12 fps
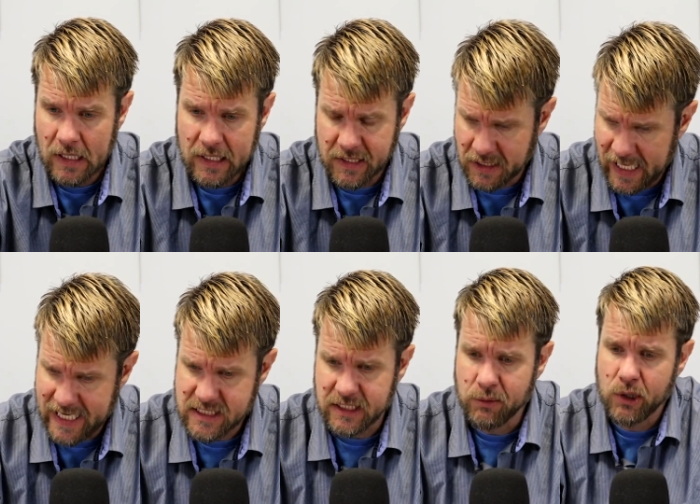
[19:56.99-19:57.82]
And then
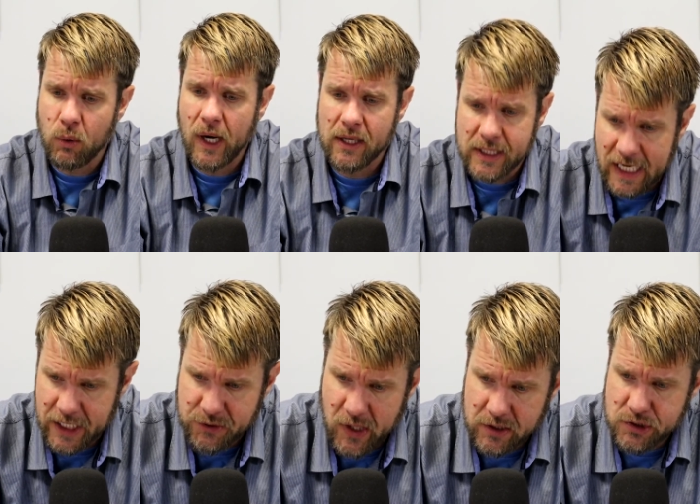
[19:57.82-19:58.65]
lastly, require the
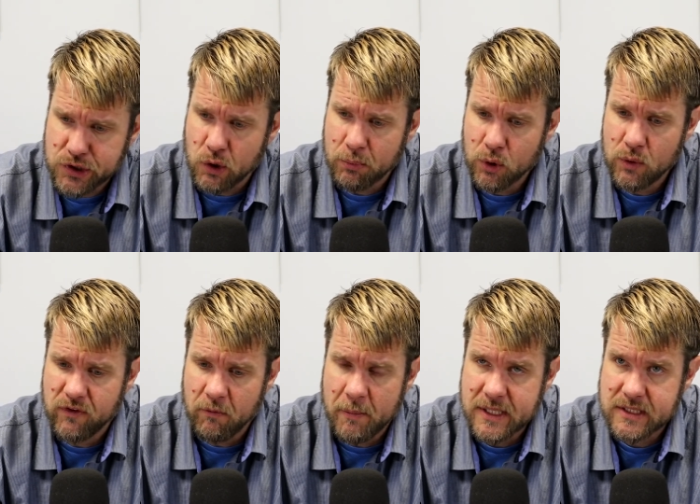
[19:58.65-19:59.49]
contractor to show proof
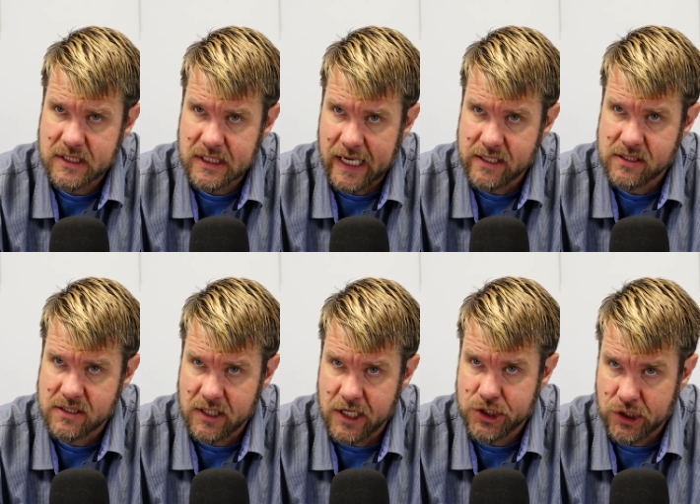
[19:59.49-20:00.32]
of business
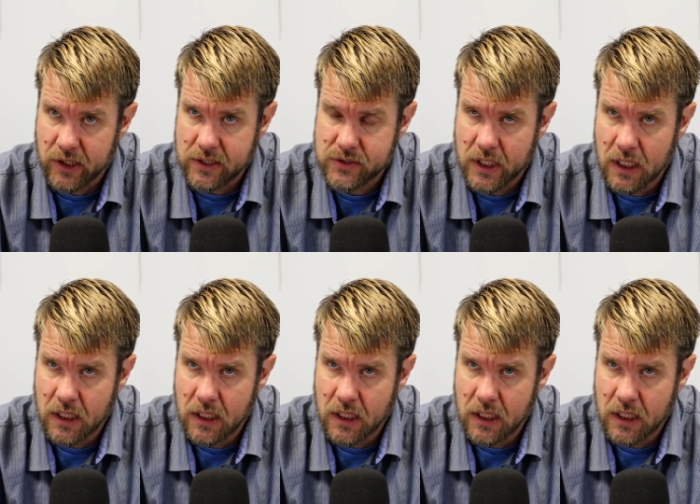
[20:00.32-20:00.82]
license and insurance.